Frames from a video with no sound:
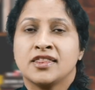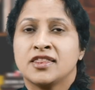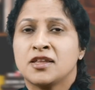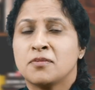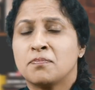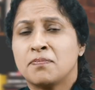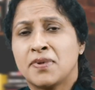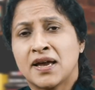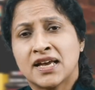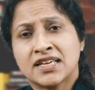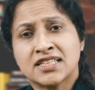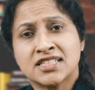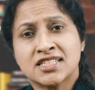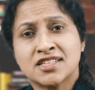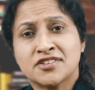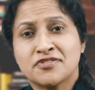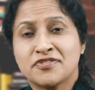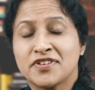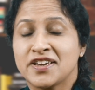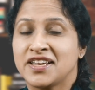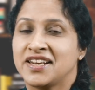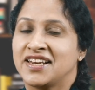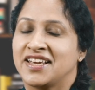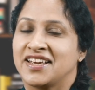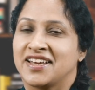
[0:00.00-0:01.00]
The best
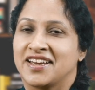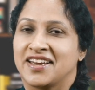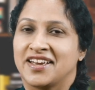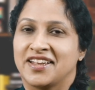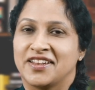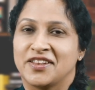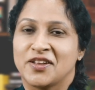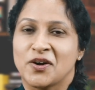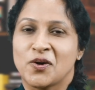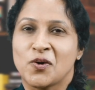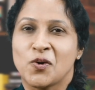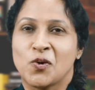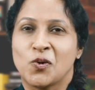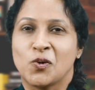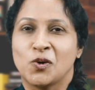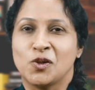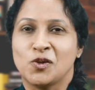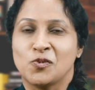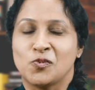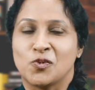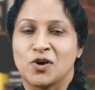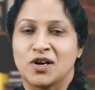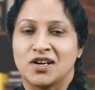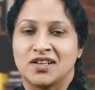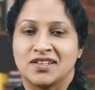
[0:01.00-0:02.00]
feeling in the
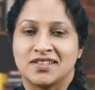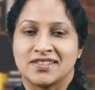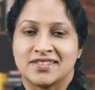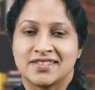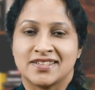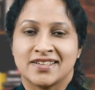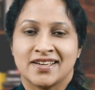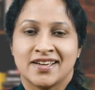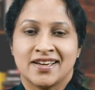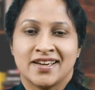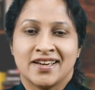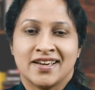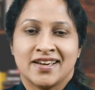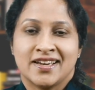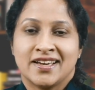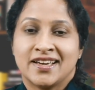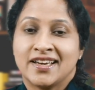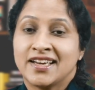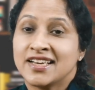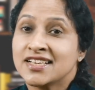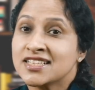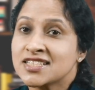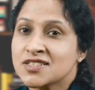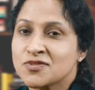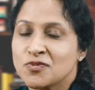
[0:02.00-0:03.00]
whole world
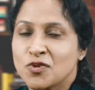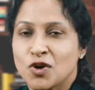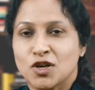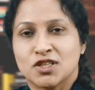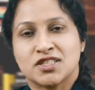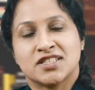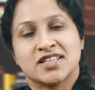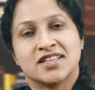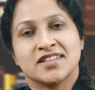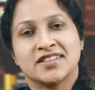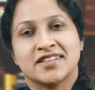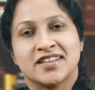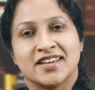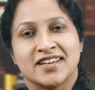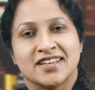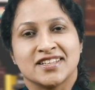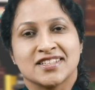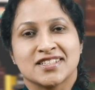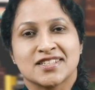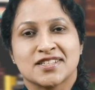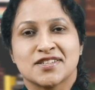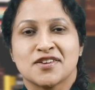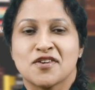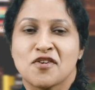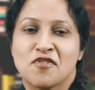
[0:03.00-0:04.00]
is watching
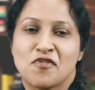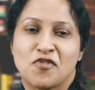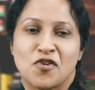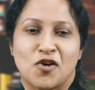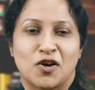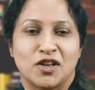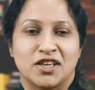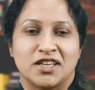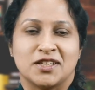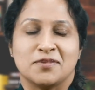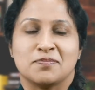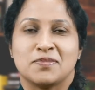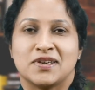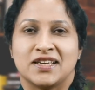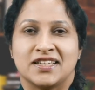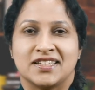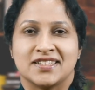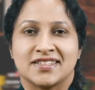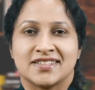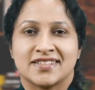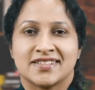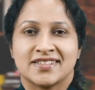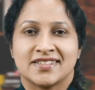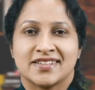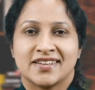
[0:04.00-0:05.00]
things fall in
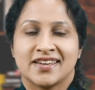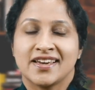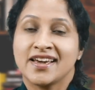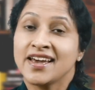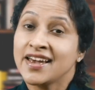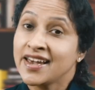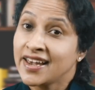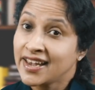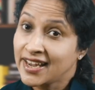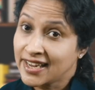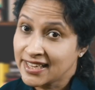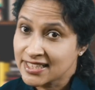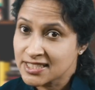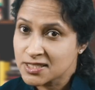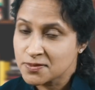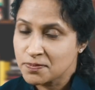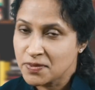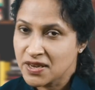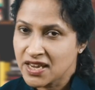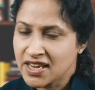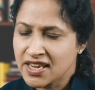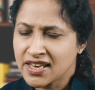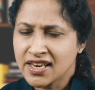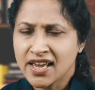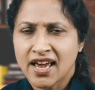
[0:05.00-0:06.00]
place. It's
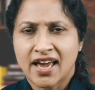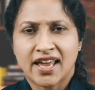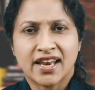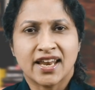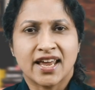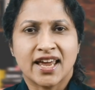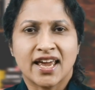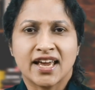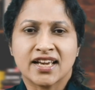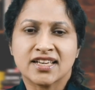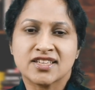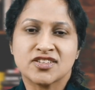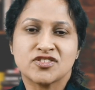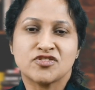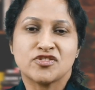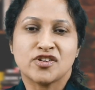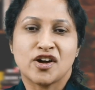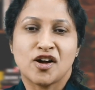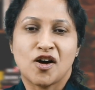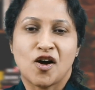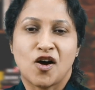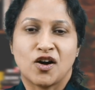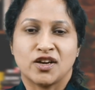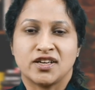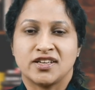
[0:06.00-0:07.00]
been an
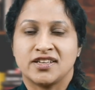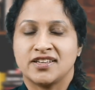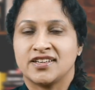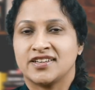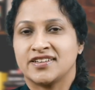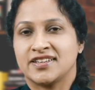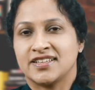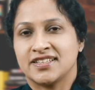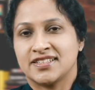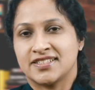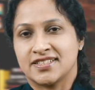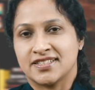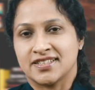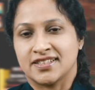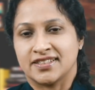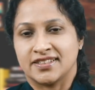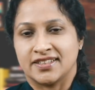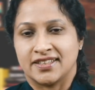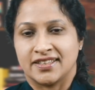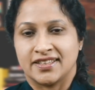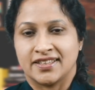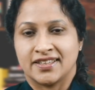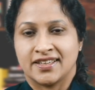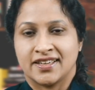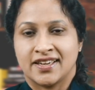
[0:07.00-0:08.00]
extraordinary
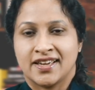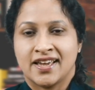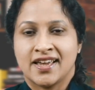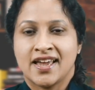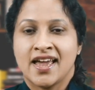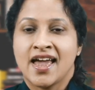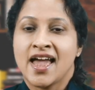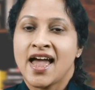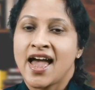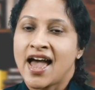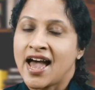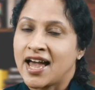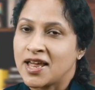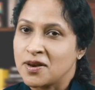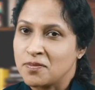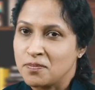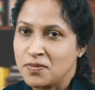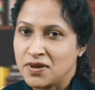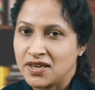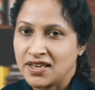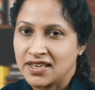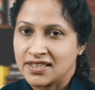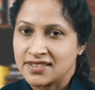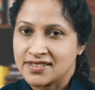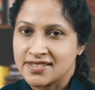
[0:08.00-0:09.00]
journey, and
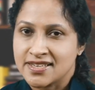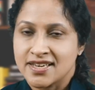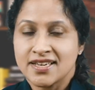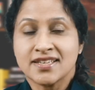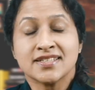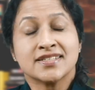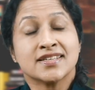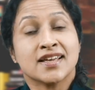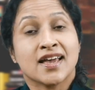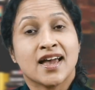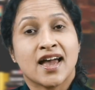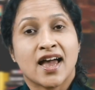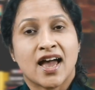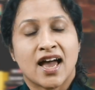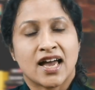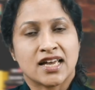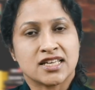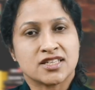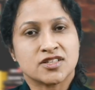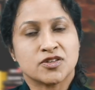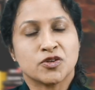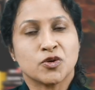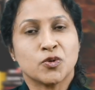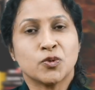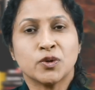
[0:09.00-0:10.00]
BSS
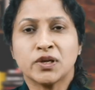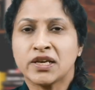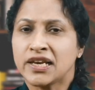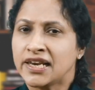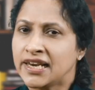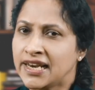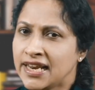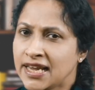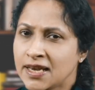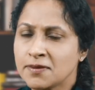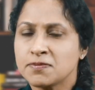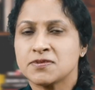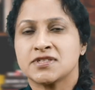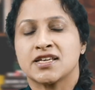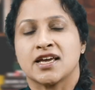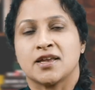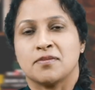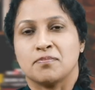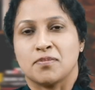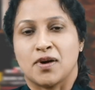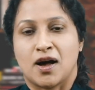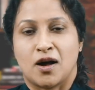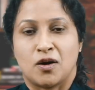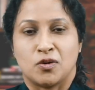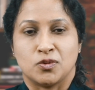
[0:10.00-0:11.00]
has grown leaps
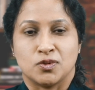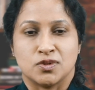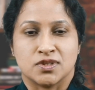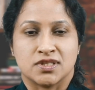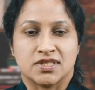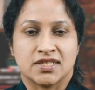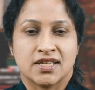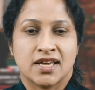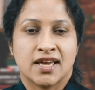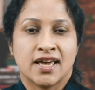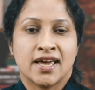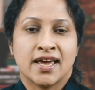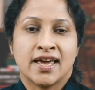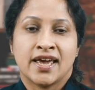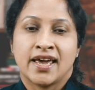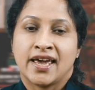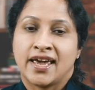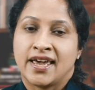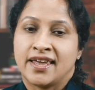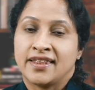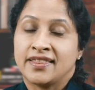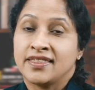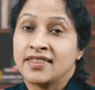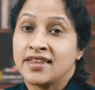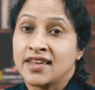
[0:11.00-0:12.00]
and bounds
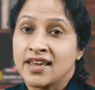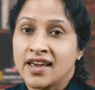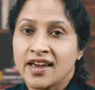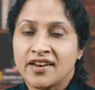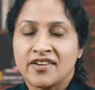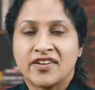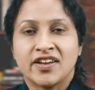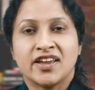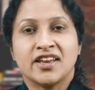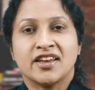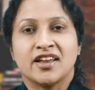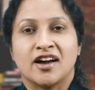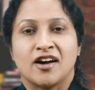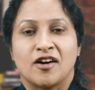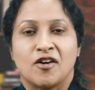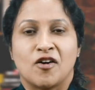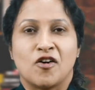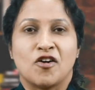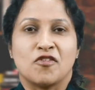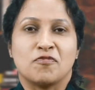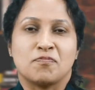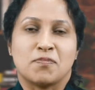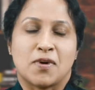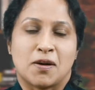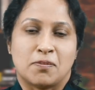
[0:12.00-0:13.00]
in the arena
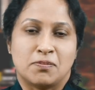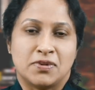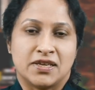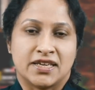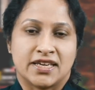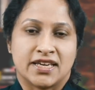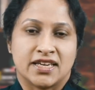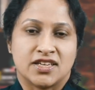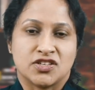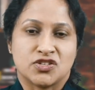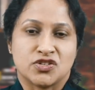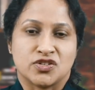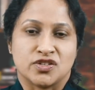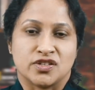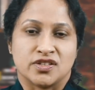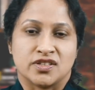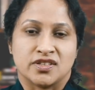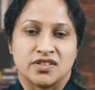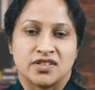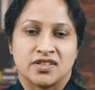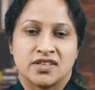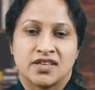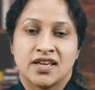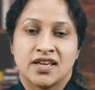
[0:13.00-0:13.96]
of publication